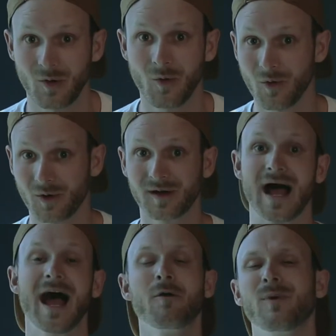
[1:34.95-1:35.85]
Or
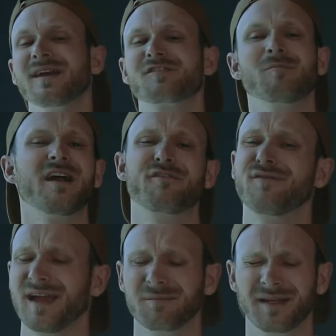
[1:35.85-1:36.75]
I wish my
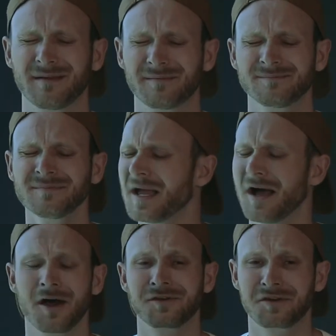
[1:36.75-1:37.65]
family
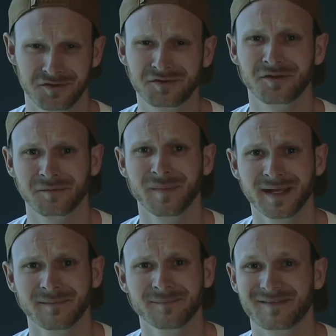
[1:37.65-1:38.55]
understood me,
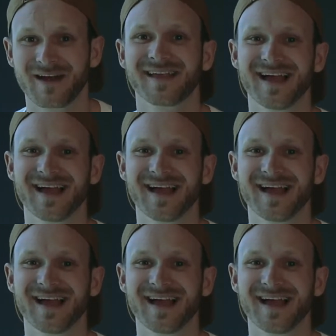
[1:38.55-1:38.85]
right?